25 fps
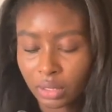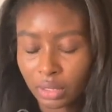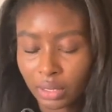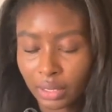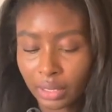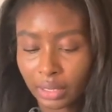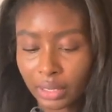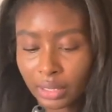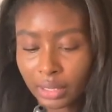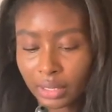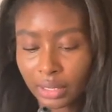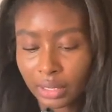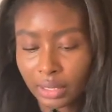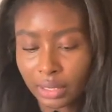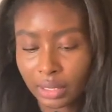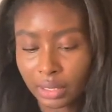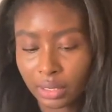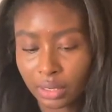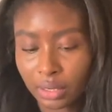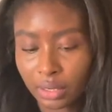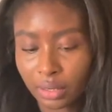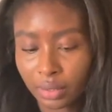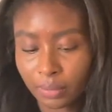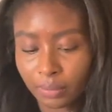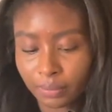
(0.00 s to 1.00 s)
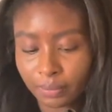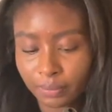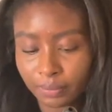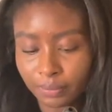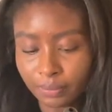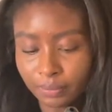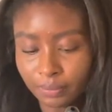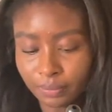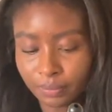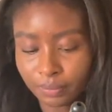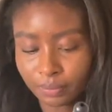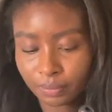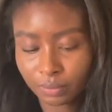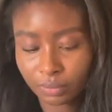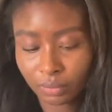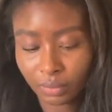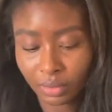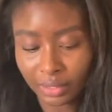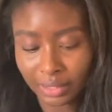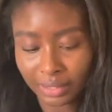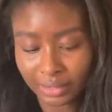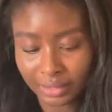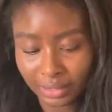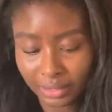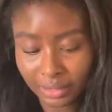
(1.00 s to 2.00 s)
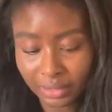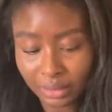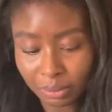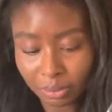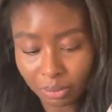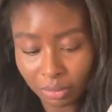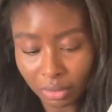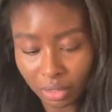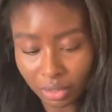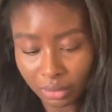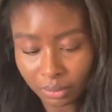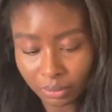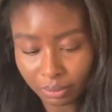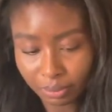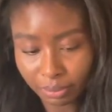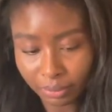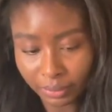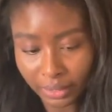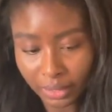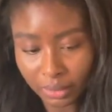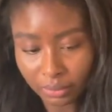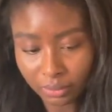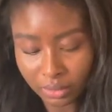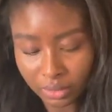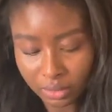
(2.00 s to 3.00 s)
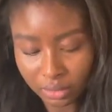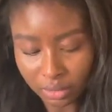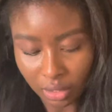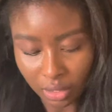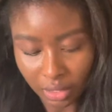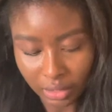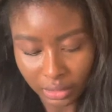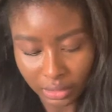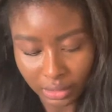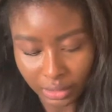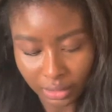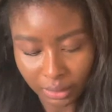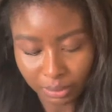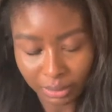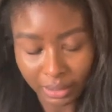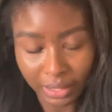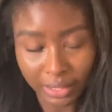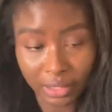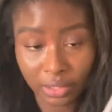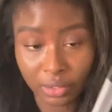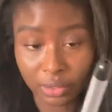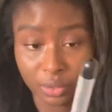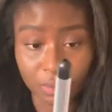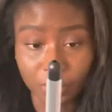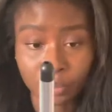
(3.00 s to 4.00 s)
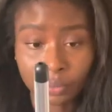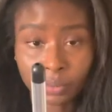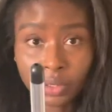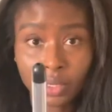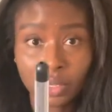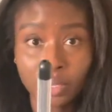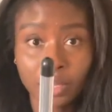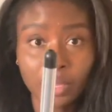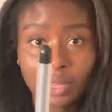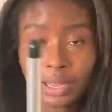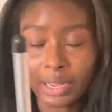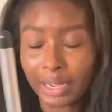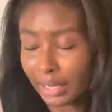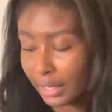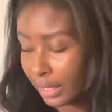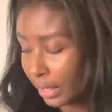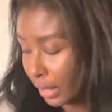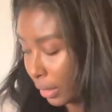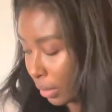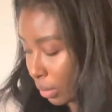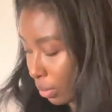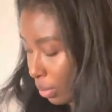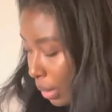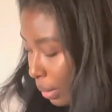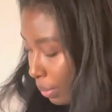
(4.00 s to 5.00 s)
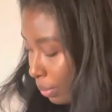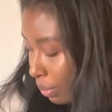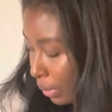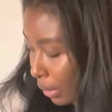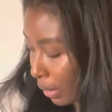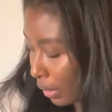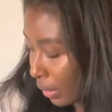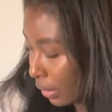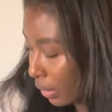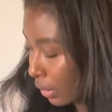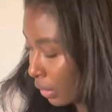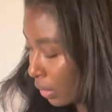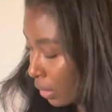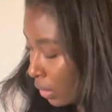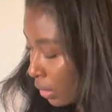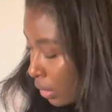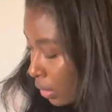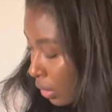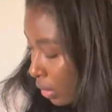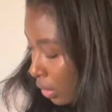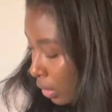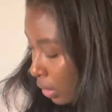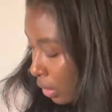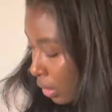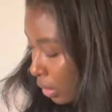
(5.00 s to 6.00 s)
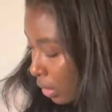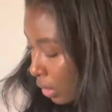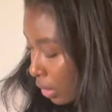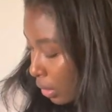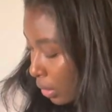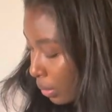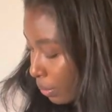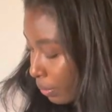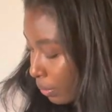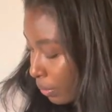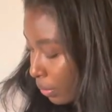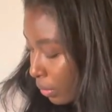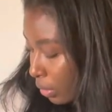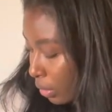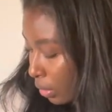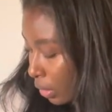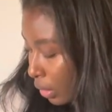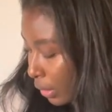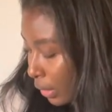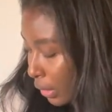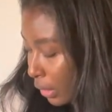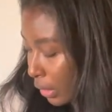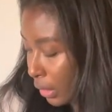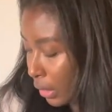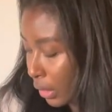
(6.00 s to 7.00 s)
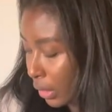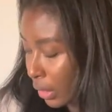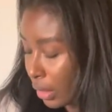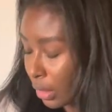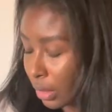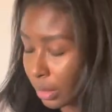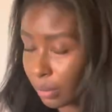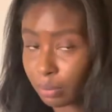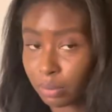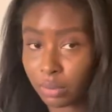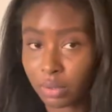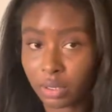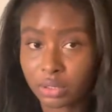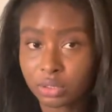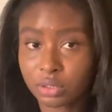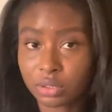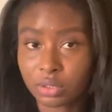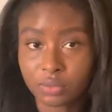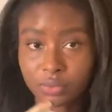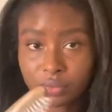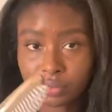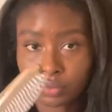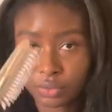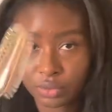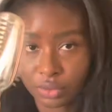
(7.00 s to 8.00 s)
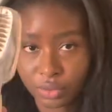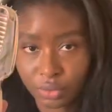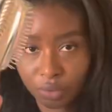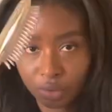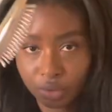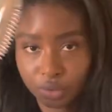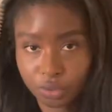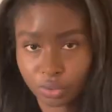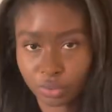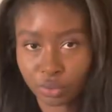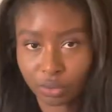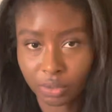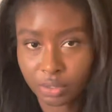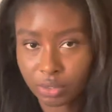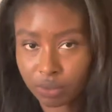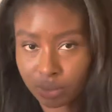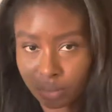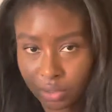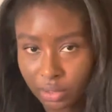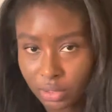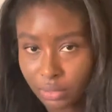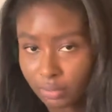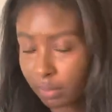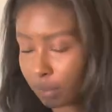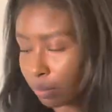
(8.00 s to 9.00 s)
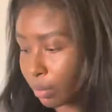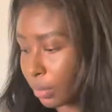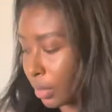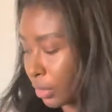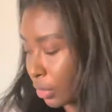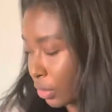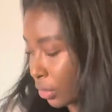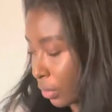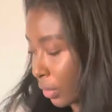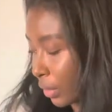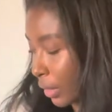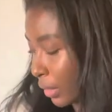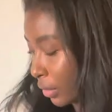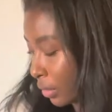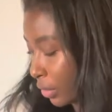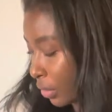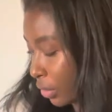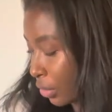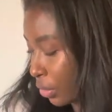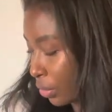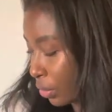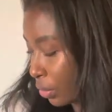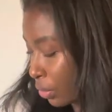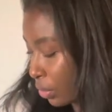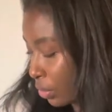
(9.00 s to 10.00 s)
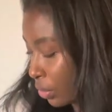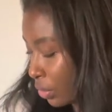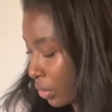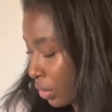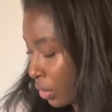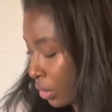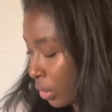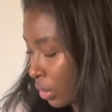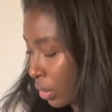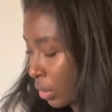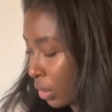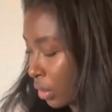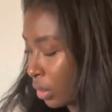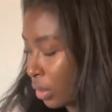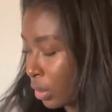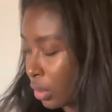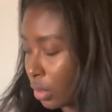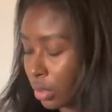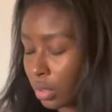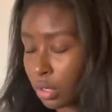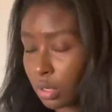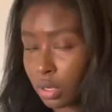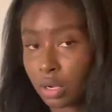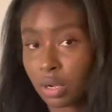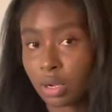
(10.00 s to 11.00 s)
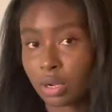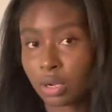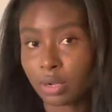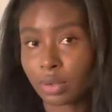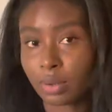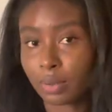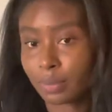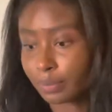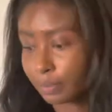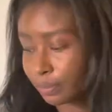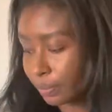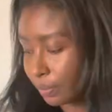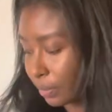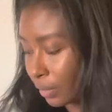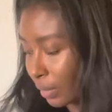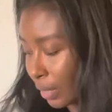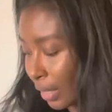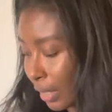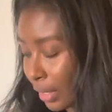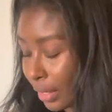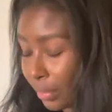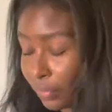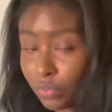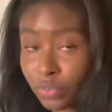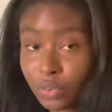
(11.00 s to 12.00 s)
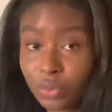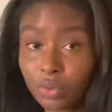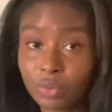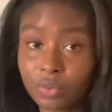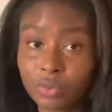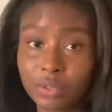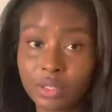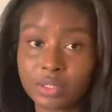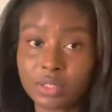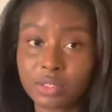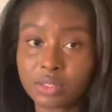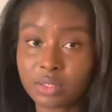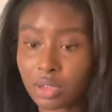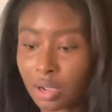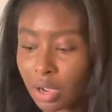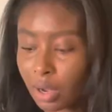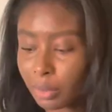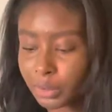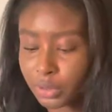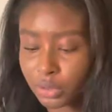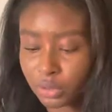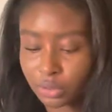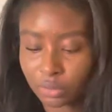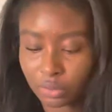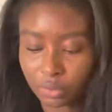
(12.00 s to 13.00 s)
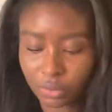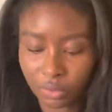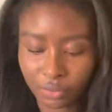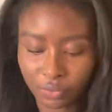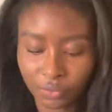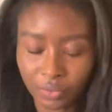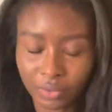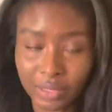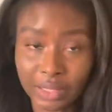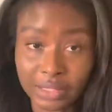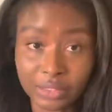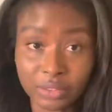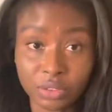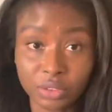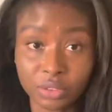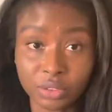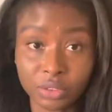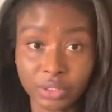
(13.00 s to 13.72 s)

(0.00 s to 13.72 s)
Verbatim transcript: And I think the brand was Conair, but anywho, I can't remember. Um, you're gonna need a brush of your choice, whichever brush you like to use. Um, and if you, this is optional if you like to do